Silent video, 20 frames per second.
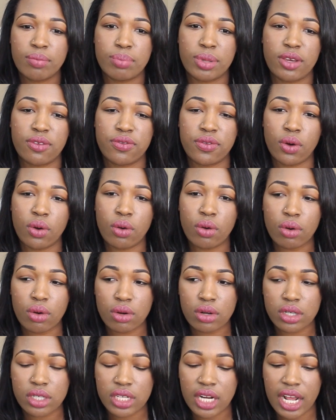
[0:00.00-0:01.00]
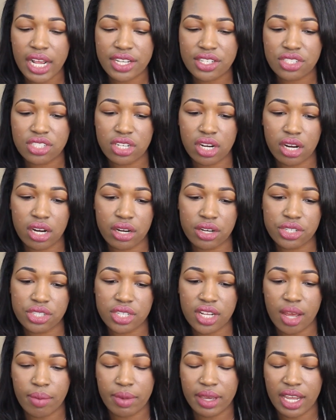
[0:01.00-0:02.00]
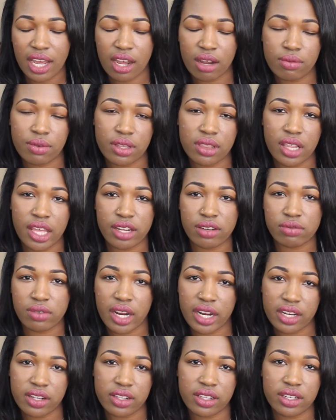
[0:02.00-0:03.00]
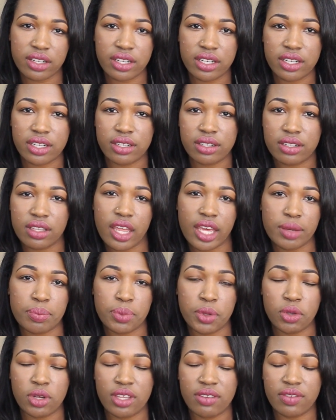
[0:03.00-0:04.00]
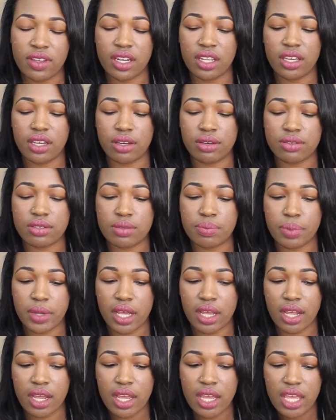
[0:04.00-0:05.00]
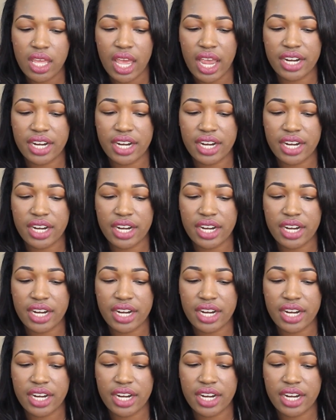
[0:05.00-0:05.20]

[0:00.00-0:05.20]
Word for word: before I start coming out with like regular like beauty videos but